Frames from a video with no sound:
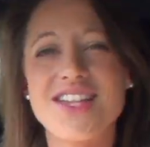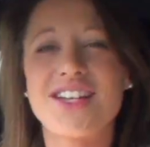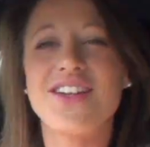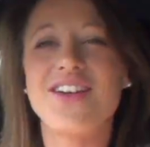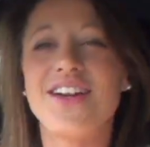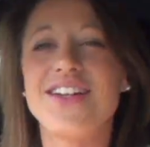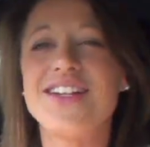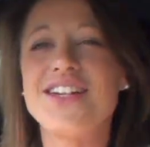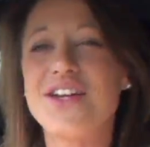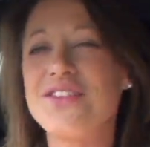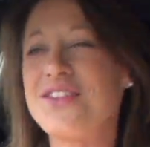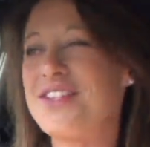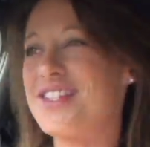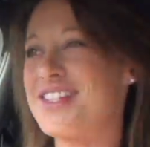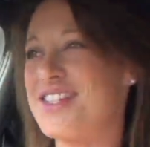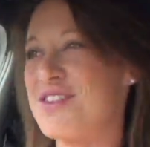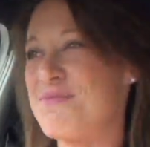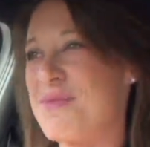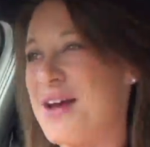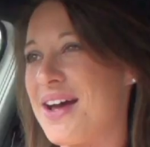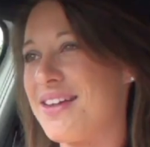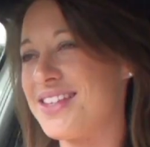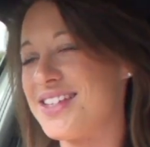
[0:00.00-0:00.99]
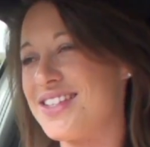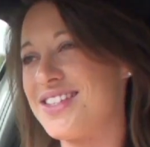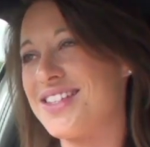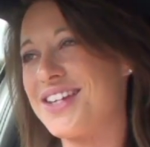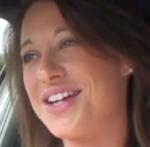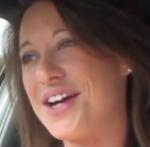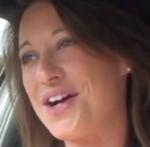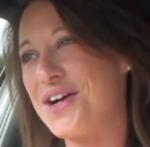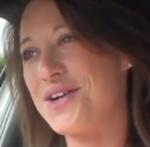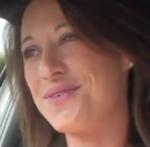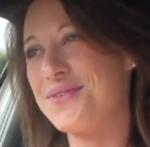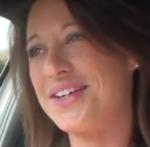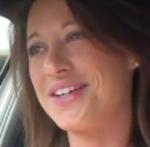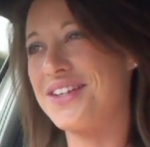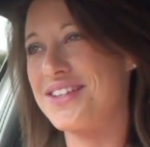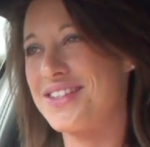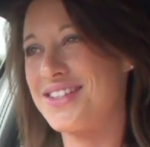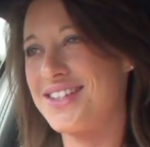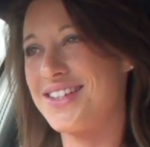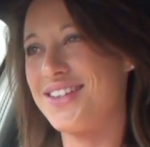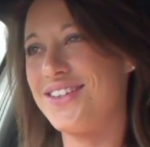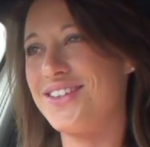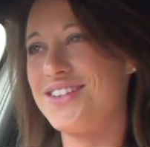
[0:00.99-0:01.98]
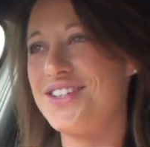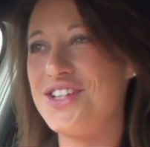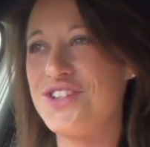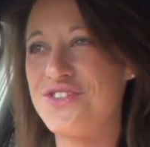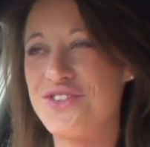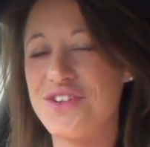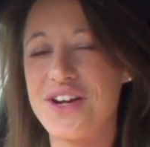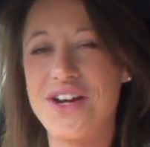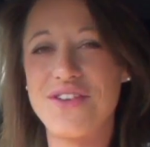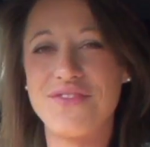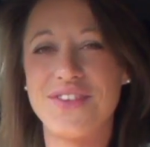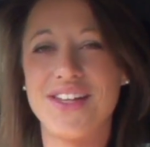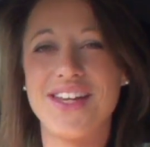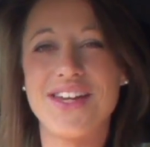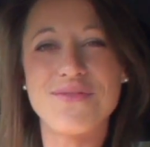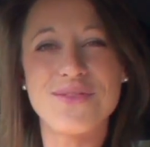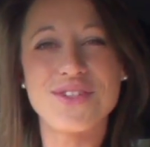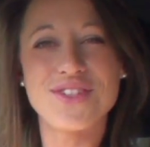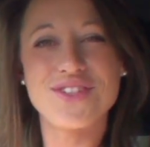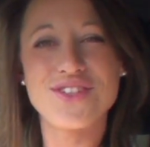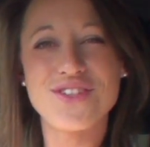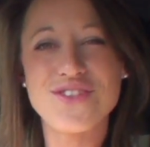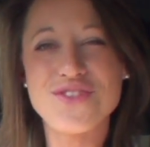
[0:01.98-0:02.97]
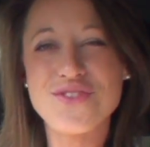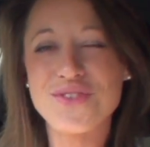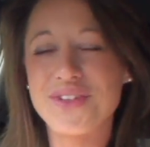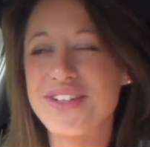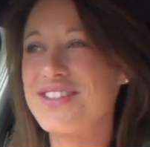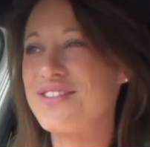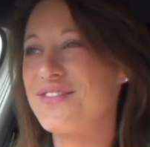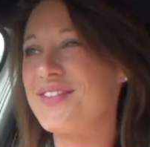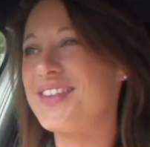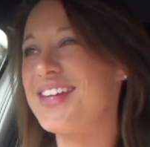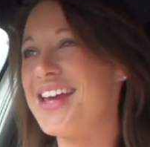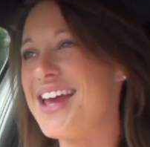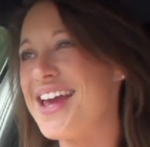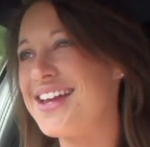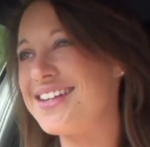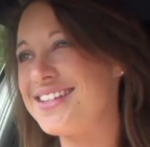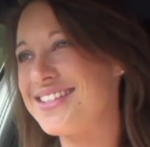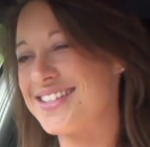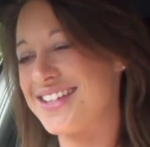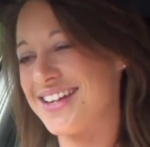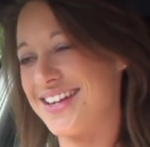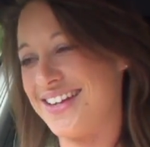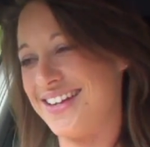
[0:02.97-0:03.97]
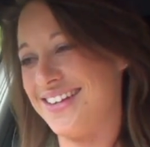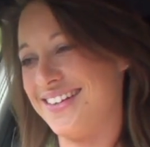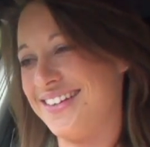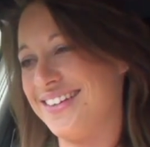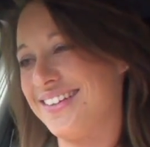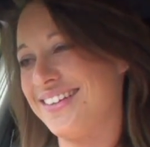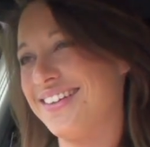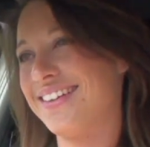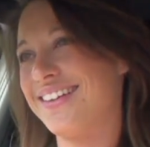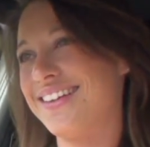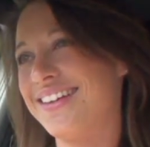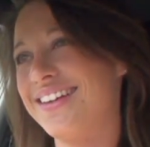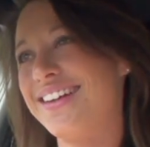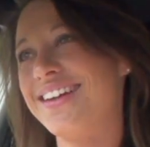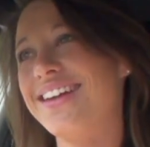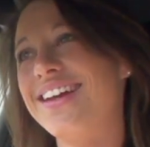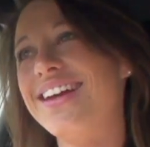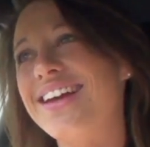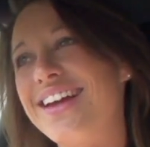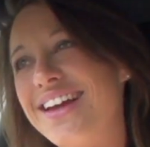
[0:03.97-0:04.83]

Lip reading: thing I noticed about this car when I started driving it was the noise of the engine.